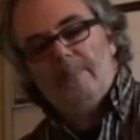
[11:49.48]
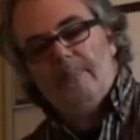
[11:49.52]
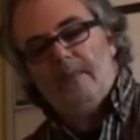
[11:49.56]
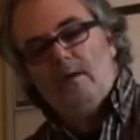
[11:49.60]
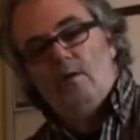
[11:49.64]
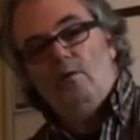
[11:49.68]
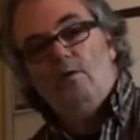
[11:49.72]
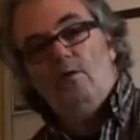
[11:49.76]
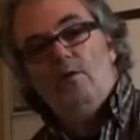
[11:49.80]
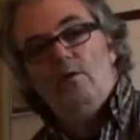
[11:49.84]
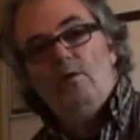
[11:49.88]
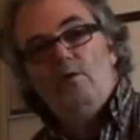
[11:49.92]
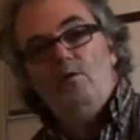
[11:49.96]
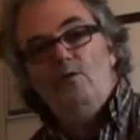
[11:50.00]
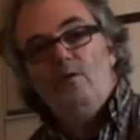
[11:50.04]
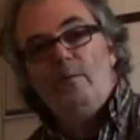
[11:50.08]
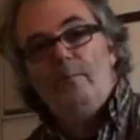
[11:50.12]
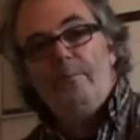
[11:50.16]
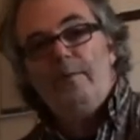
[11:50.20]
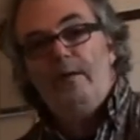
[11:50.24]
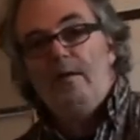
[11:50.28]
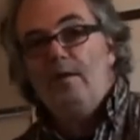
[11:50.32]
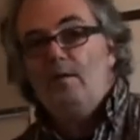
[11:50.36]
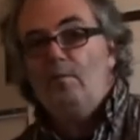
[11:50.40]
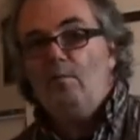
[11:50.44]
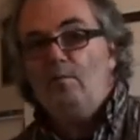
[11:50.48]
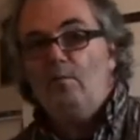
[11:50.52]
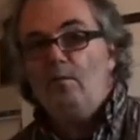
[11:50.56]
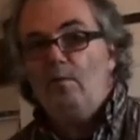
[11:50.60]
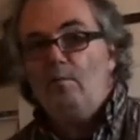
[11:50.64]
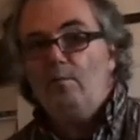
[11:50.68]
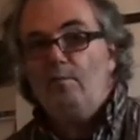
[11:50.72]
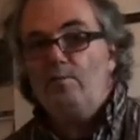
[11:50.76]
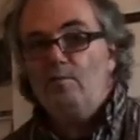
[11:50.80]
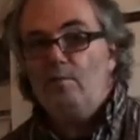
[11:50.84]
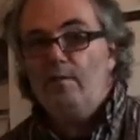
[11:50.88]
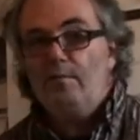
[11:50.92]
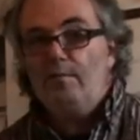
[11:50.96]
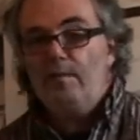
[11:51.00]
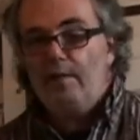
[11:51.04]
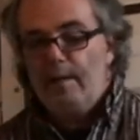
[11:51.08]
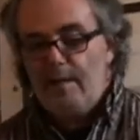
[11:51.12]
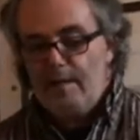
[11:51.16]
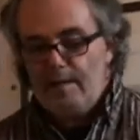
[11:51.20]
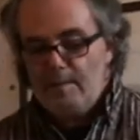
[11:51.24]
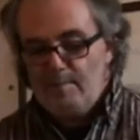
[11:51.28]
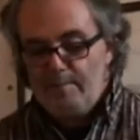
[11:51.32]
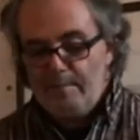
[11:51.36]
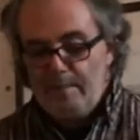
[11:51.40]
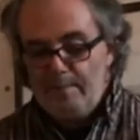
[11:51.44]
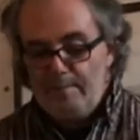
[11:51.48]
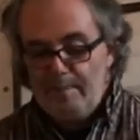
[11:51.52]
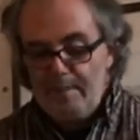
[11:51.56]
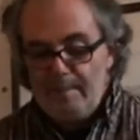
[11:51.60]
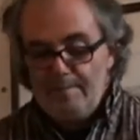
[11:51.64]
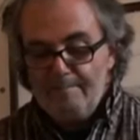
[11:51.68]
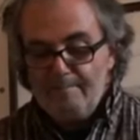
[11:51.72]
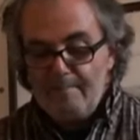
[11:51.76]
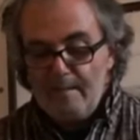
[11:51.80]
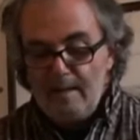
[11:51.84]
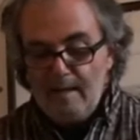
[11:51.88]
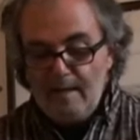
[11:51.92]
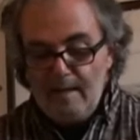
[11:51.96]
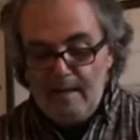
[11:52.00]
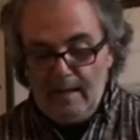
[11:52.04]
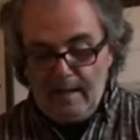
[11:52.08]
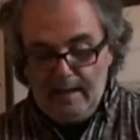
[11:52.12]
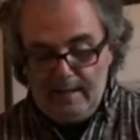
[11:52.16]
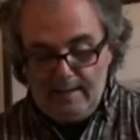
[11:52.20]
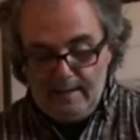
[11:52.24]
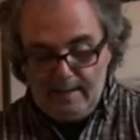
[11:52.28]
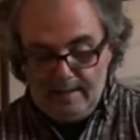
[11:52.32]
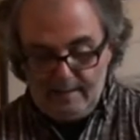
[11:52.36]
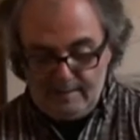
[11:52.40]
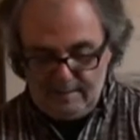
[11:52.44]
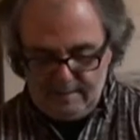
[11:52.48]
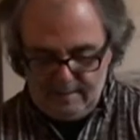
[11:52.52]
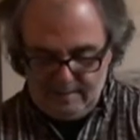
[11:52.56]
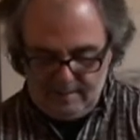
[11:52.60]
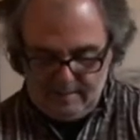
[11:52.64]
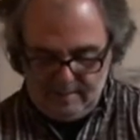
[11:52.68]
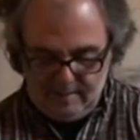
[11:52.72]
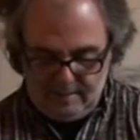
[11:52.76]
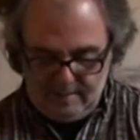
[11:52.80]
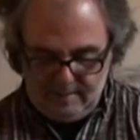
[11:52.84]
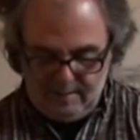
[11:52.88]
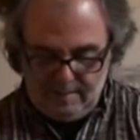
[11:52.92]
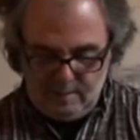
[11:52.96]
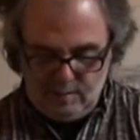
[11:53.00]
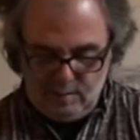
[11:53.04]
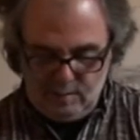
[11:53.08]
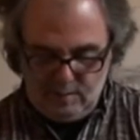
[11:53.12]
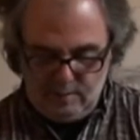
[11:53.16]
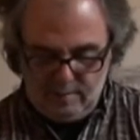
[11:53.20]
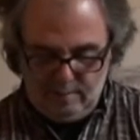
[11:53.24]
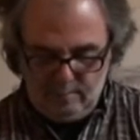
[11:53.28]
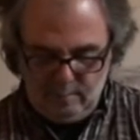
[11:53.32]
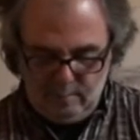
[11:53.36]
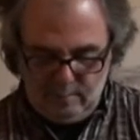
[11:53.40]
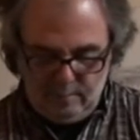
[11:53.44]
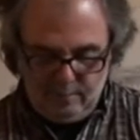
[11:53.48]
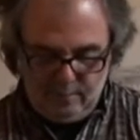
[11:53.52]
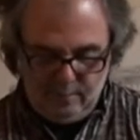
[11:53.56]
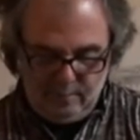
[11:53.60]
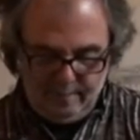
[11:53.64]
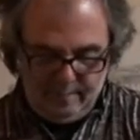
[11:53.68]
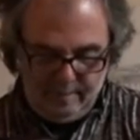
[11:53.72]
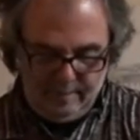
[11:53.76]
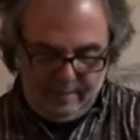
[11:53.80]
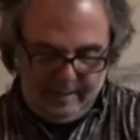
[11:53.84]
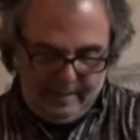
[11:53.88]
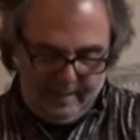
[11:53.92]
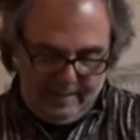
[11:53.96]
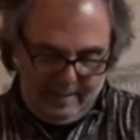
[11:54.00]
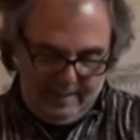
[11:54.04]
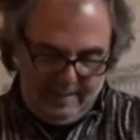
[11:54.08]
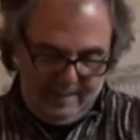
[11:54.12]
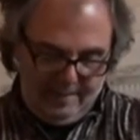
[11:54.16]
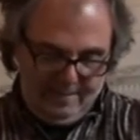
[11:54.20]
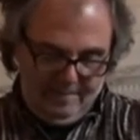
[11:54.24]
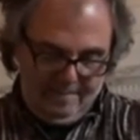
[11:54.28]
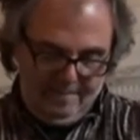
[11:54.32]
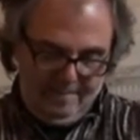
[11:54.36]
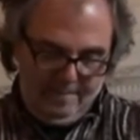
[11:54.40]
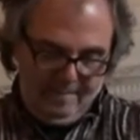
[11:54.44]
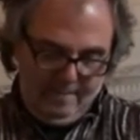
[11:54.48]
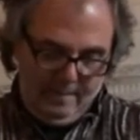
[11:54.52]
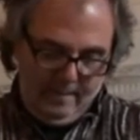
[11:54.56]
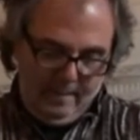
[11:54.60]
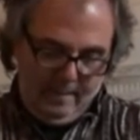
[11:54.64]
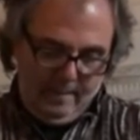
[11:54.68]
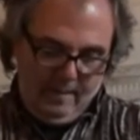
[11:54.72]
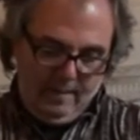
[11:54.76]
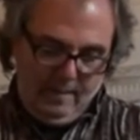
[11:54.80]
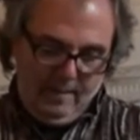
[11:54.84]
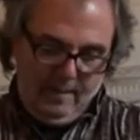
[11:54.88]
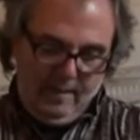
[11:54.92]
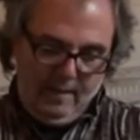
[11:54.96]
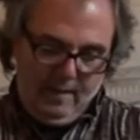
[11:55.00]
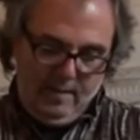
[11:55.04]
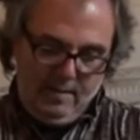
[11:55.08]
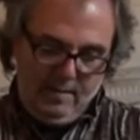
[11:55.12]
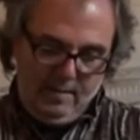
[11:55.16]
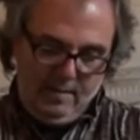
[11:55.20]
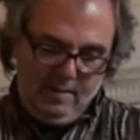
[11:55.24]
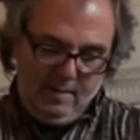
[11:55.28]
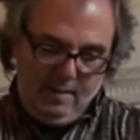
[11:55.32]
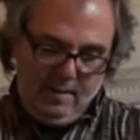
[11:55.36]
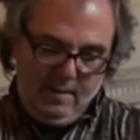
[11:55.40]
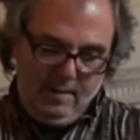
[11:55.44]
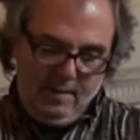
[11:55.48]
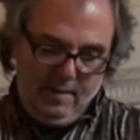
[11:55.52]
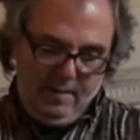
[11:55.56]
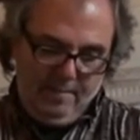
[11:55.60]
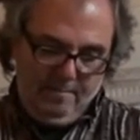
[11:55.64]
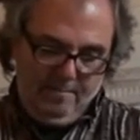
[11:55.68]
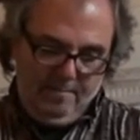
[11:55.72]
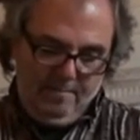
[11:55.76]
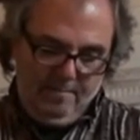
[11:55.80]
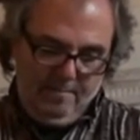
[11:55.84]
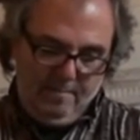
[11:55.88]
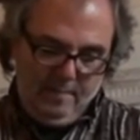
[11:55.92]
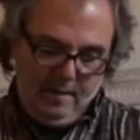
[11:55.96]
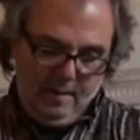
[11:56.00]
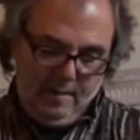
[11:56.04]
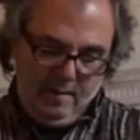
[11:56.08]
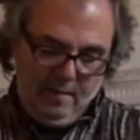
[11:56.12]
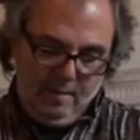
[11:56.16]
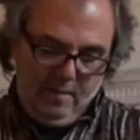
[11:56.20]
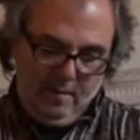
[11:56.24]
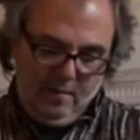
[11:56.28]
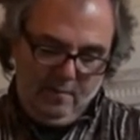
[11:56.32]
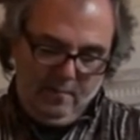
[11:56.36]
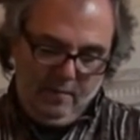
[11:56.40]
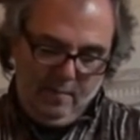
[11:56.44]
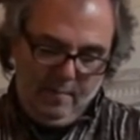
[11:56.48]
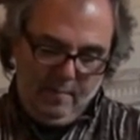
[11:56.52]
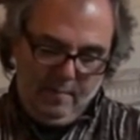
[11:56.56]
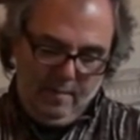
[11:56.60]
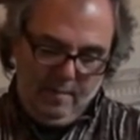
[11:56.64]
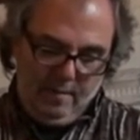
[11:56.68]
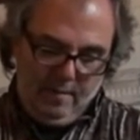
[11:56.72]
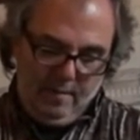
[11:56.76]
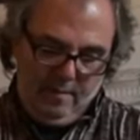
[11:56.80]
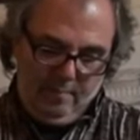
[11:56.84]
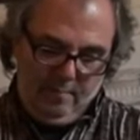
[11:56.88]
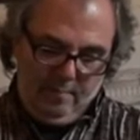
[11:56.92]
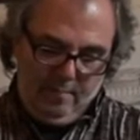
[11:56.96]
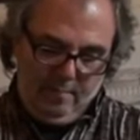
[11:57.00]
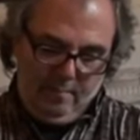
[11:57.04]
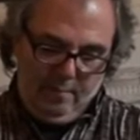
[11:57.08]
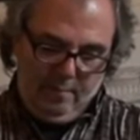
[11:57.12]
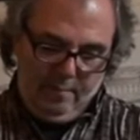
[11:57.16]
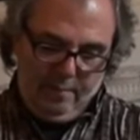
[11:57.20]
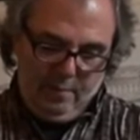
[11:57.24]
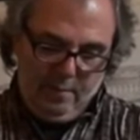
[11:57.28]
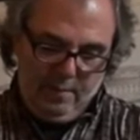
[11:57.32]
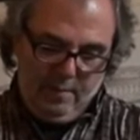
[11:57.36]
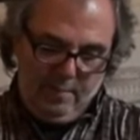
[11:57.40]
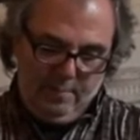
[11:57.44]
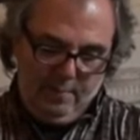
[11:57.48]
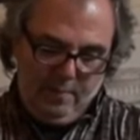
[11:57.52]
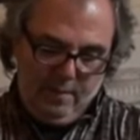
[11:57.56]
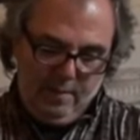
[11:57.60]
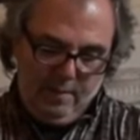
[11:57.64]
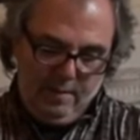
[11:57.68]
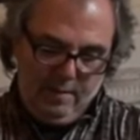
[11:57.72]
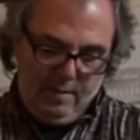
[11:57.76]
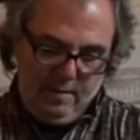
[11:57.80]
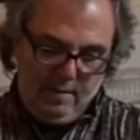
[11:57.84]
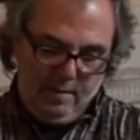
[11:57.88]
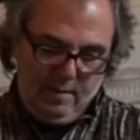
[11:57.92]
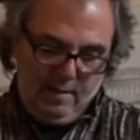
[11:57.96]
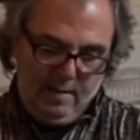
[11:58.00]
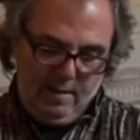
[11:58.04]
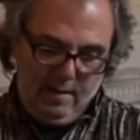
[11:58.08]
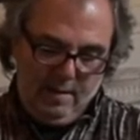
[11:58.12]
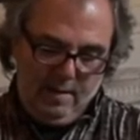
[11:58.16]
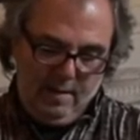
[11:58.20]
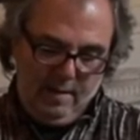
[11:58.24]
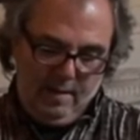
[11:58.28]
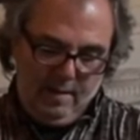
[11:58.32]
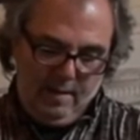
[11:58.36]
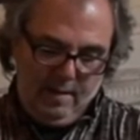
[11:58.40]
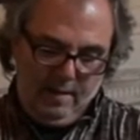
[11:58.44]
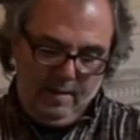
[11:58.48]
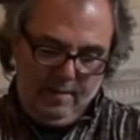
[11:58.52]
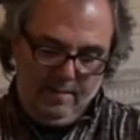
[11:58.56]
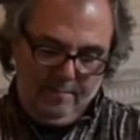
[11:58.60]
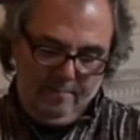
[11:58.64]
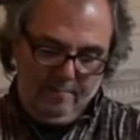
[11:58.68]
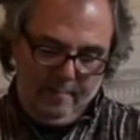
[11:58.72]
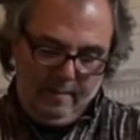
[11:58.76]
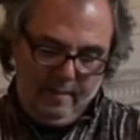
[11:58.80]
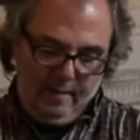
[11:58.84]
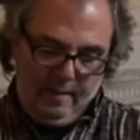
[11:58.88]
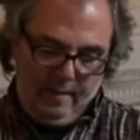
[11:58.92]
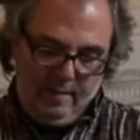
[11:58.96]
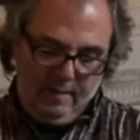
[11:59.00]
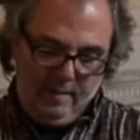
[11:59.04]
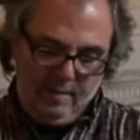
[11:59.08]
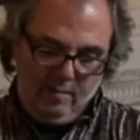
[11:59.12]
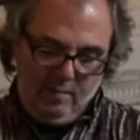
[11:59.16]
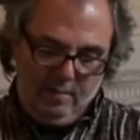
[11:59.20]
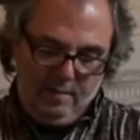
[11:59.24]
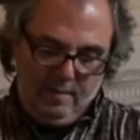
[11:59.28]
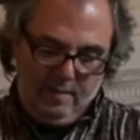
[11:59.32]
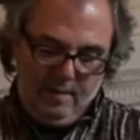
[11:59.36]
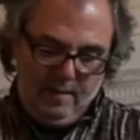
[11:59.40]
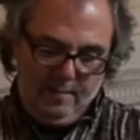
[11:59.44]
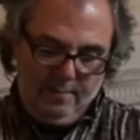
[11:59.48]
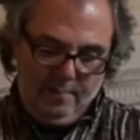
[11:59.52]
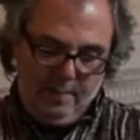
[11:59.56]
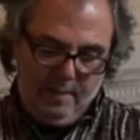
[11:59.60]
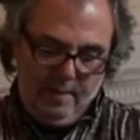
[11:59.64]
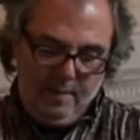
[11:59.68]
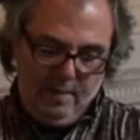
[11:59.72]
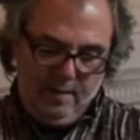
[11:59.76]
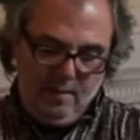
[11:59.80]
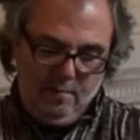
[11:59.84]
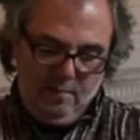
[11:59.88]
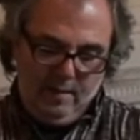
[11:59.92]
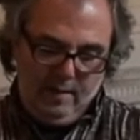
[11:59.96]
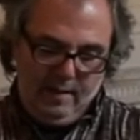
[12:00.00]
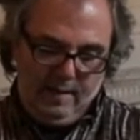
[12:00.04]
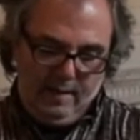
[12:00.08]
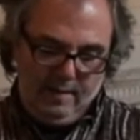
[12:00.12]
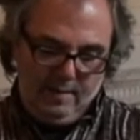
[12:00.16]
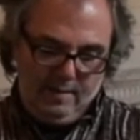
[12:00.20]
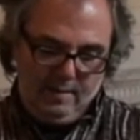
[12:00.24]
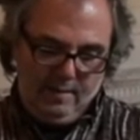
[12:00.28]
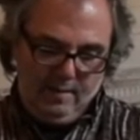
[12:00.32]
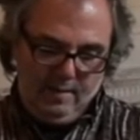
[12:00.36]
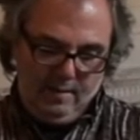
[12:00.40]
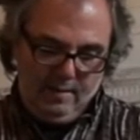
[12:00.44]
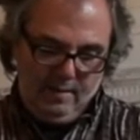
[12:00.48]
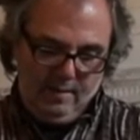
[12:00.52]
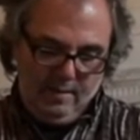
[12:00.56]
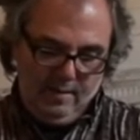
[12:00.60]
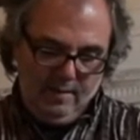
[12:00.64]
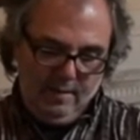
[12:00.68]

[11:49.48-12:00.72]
or European oak, whichever the case may be. And as I said, this one from Guyana, it's from the Port Morat distillery. It's got Tempranillo cask,